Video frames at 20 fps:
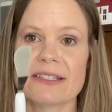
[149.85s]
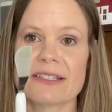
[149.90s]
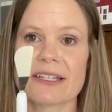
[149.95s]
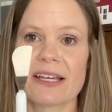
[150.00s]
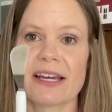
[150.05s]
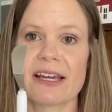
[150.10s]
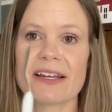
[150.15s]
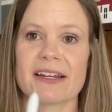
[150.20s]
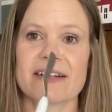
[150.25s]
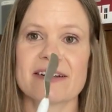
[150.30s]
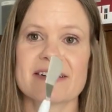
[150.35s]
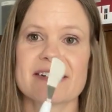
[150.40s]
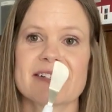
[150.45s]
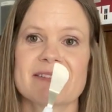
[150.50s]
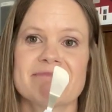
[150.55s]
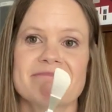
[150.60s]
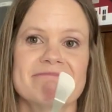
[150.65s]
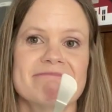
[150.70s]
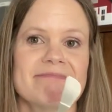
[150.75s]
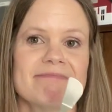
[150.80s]

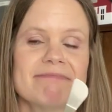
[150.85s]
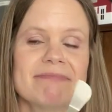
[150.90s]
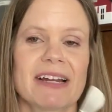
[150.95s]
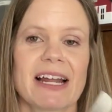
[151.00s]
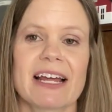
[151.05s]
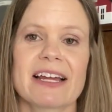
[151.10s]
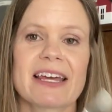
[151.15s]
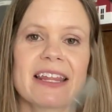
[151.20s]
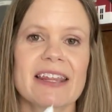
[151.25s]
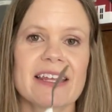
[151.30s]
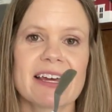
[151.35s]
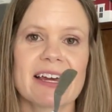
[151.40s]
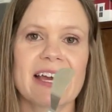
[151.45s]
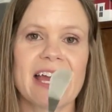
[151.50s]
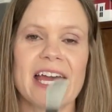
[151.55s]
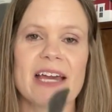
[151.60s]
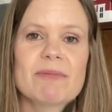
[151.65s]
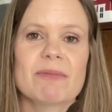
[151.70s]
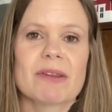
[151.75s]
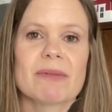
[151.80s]
but I think it
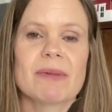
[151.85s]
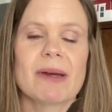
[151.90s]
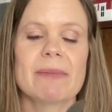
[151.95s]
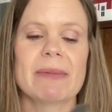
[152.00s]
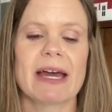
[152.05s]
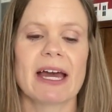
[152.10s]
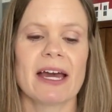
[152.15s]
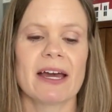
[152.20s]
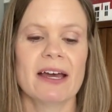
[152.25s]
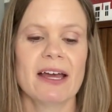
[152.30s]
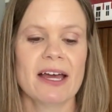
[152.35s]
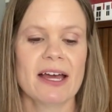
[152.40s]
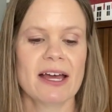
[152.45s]
came with my mat.